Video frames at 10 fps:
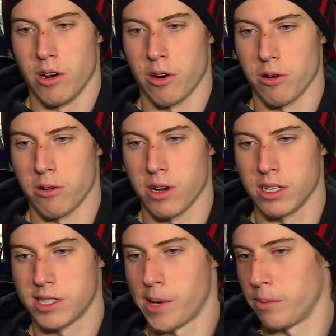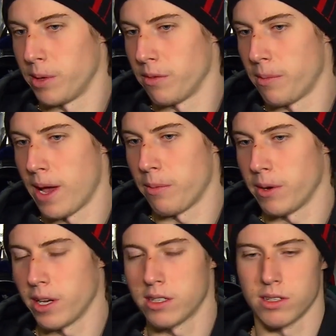or stop a play from
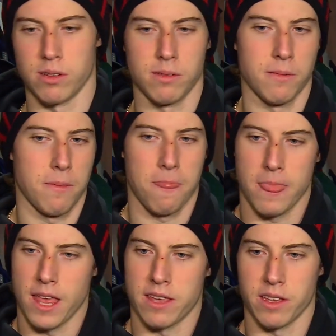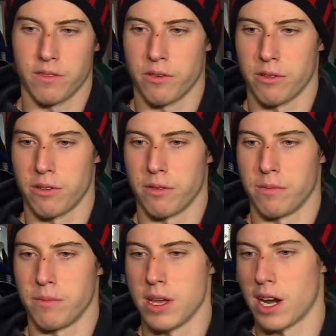happening. So I think for
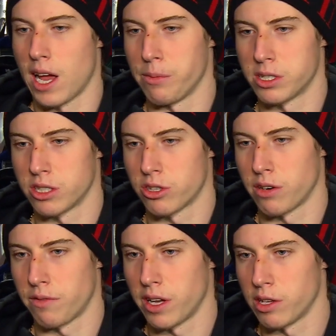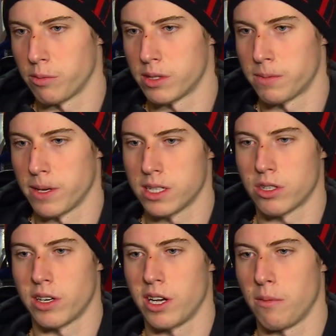me and Jaime, it's just trying to find the open space,
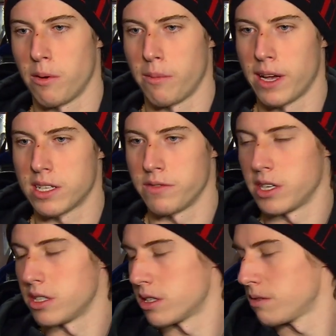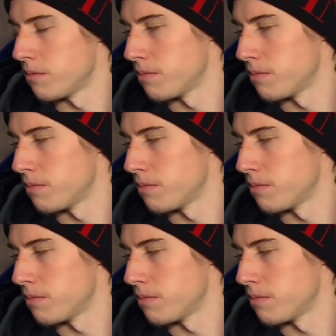trying to help out Matt if he needs it.